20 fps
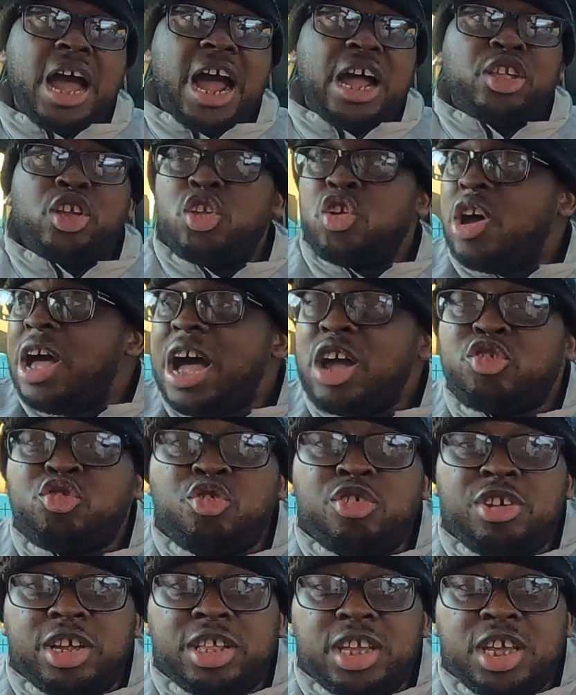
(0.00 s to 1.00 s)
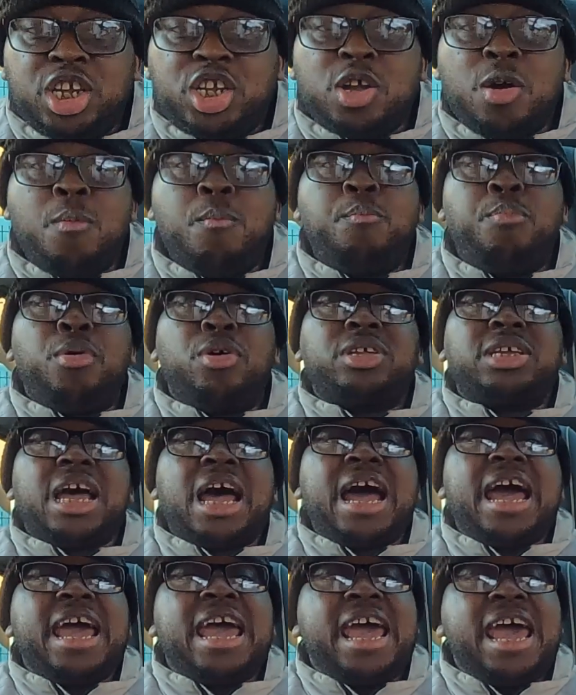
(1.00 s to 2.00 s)
I don't know how true it is, but
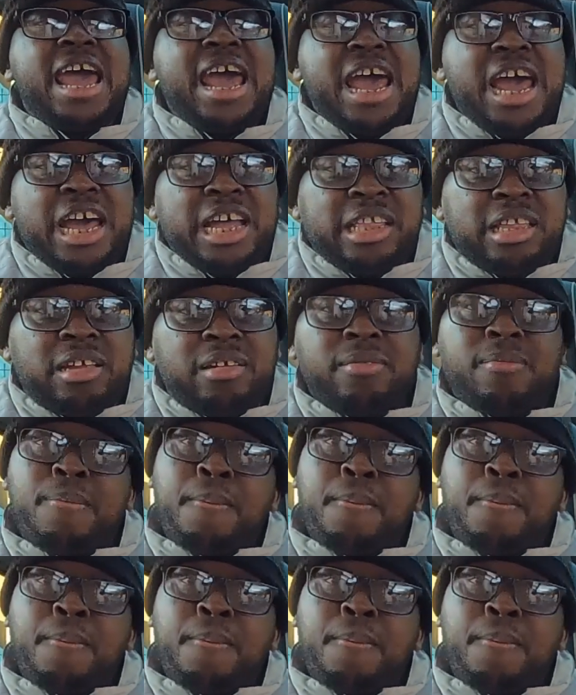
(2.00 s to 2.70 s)
I heard